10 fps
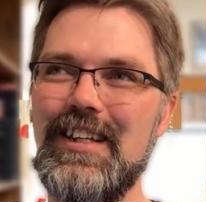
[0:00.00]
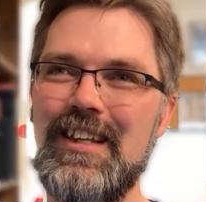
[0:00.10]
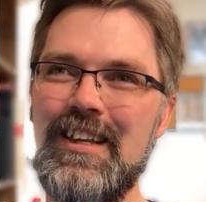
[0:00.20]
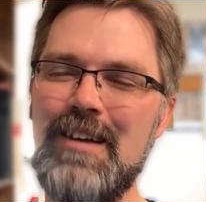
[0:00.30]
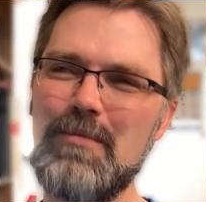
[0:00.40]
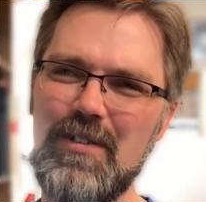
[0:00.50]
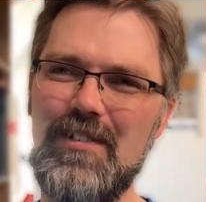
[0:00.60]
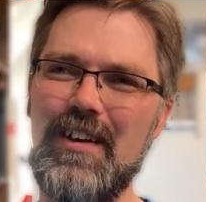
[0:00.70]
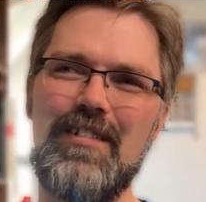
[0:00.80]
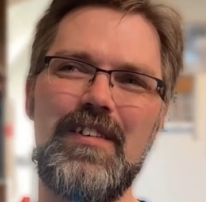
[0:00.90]
Number
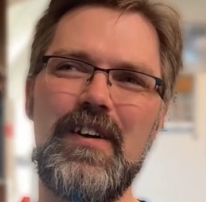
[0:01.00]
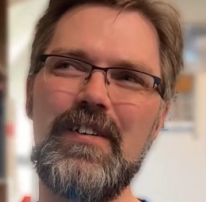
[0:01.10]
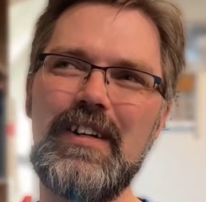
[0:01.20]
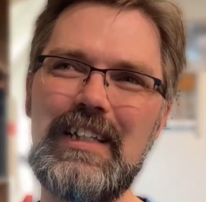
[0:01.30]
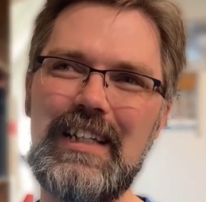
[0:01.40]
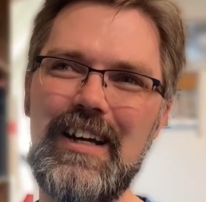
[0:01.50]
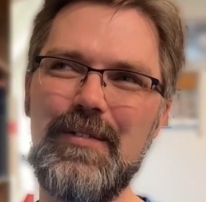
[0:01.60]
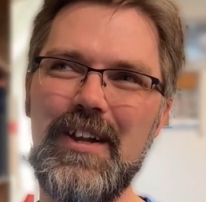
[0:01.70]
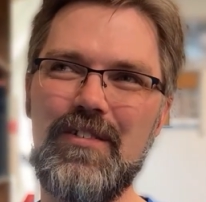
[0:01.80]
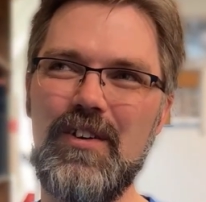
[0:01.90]
six, though, I
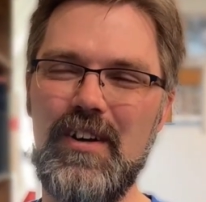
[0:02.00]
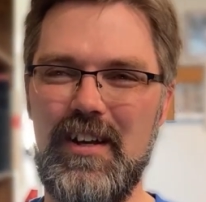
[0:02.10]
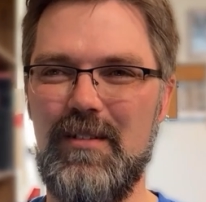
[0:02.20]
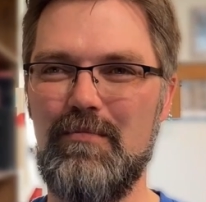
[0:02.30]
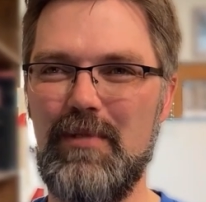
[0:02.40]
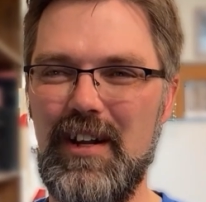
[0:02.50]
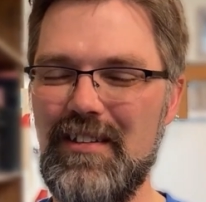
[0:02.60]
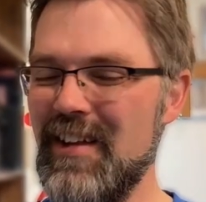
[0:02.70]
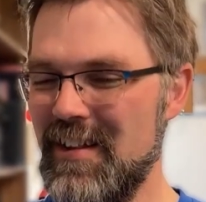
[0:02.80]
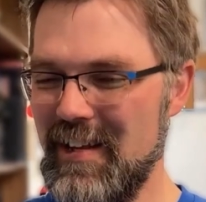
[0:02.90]
mean, it's good, but
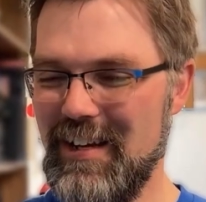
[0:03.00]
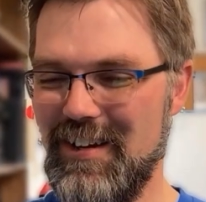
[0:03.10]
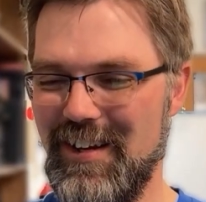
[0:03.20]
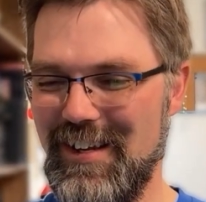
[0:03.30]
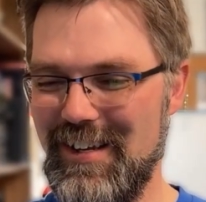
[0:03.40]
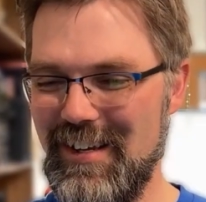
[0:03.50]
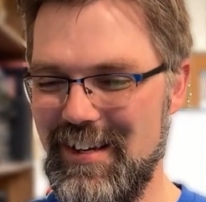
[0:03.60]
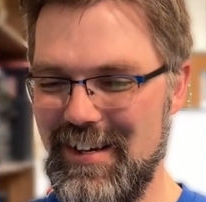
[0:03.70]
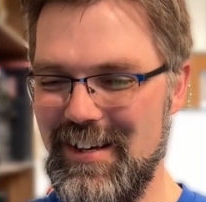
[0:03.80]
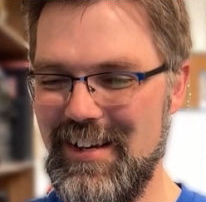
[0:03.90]
it's not that good.
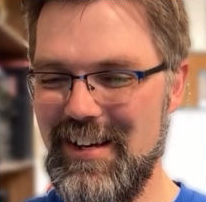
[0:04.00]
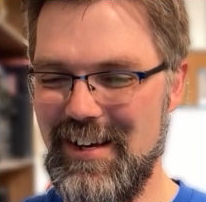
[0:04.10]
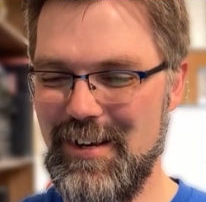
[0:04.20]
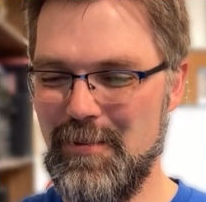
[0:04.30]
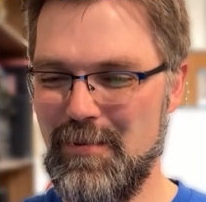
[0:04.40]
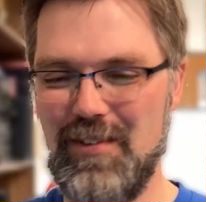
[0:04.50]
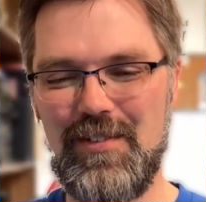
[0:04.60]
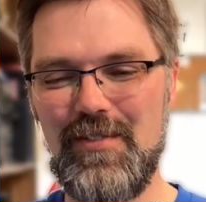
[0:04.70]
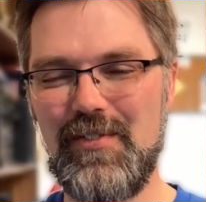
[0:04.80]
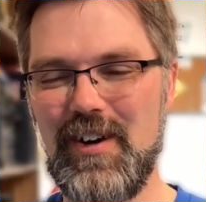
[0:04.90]
Um, so,
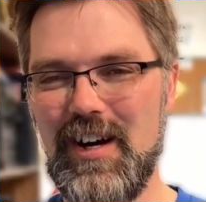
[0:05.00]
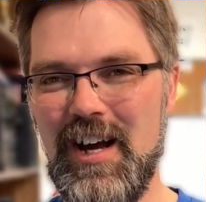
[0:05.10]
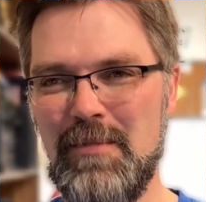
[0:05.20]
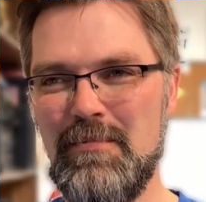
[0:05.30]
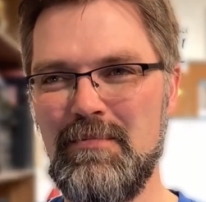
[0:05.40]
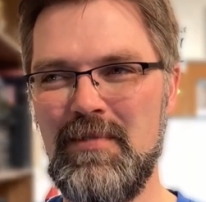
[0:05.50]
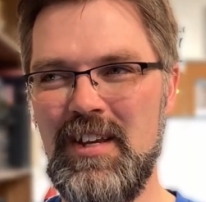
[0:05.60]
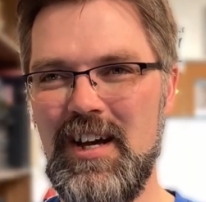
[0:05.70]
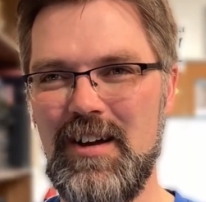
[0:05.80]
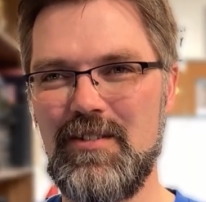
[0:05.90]
so far, I'm
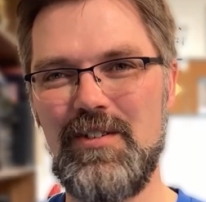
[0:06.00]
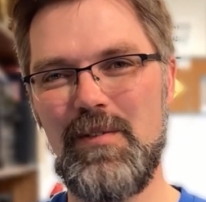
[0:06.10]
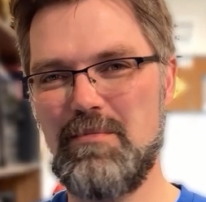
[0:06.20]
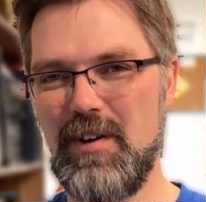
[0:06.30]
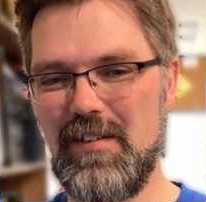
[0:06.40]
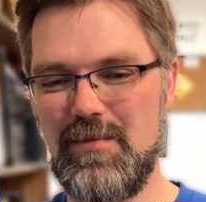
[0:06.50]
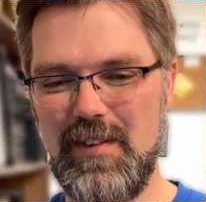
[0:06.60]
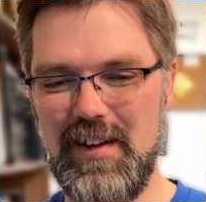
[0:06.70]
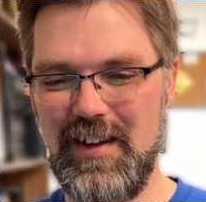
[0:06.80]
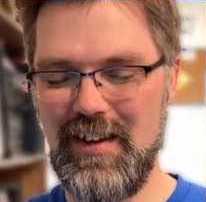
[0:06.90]
not too impressed with
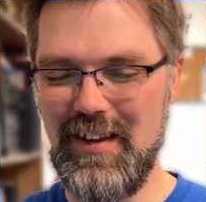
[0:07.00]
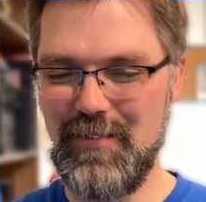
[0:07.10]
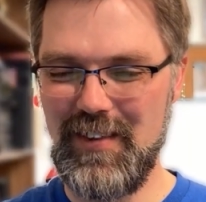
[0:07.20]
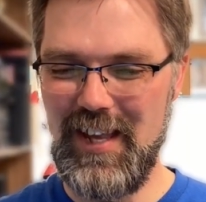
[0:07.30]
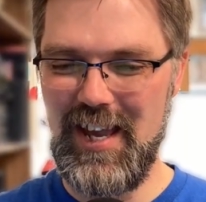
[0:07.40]
the with the A